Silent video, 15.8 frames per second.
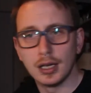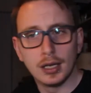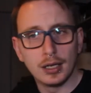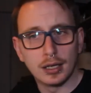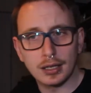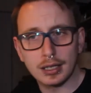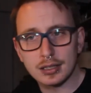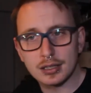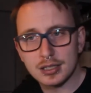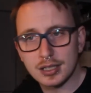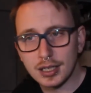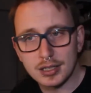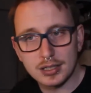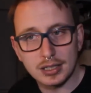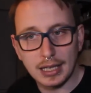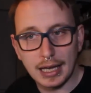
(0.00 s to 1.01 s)
that science
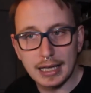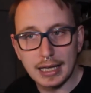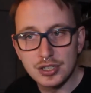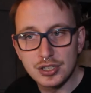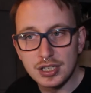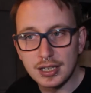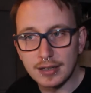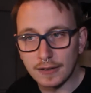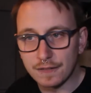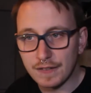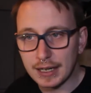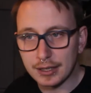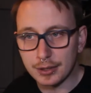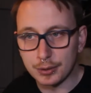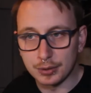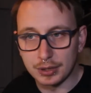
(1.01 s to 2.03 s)
and engineering
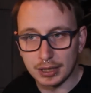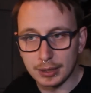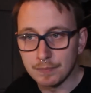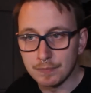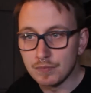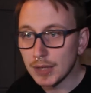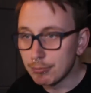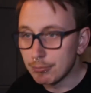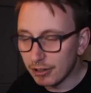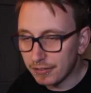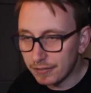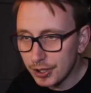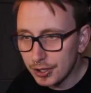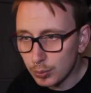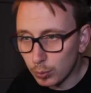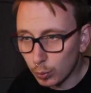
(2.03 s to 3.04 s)
faculty
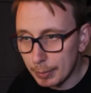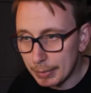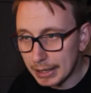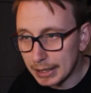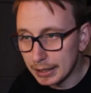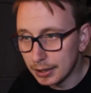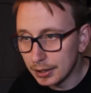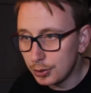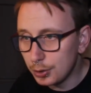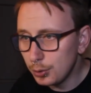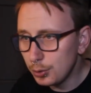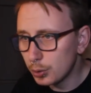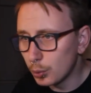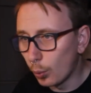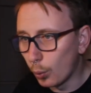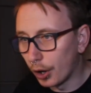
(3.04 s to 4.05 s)
preferred women 2 to
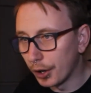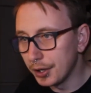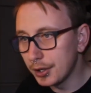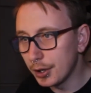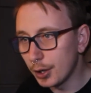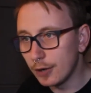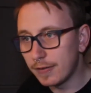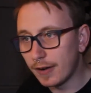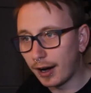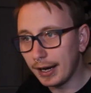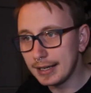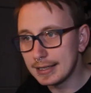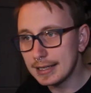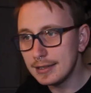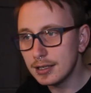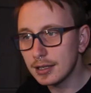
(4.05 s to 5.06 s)
1 over
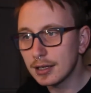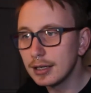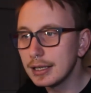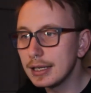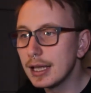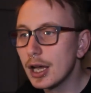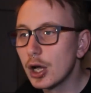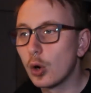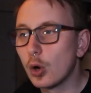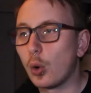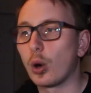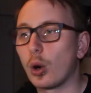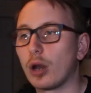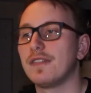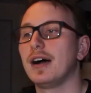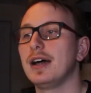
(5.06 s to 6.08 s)
identically
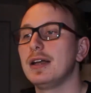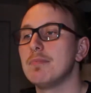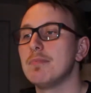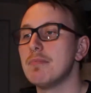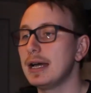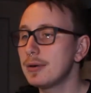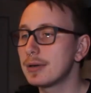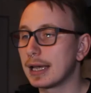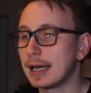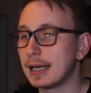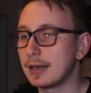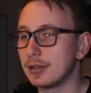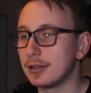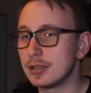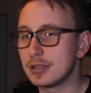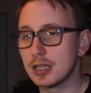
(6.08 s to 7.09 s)
qualified male
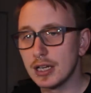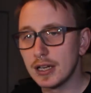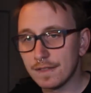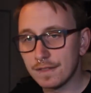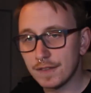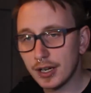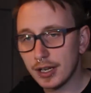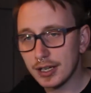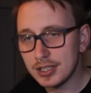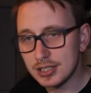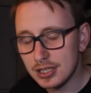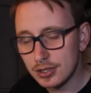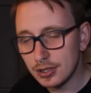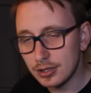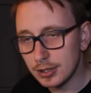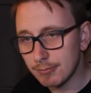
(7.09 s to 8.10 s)
candidates for
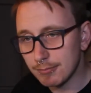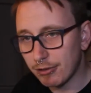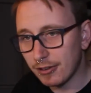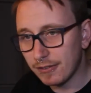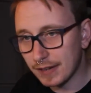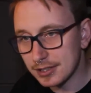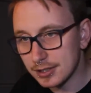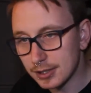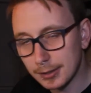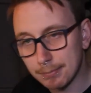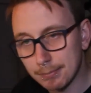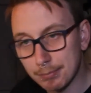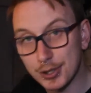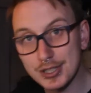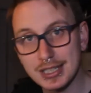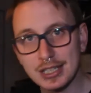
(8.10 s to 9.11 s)
assistant professor
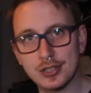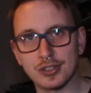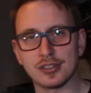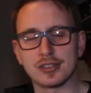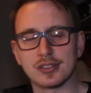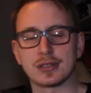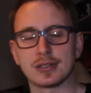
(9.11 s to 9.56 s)
positions.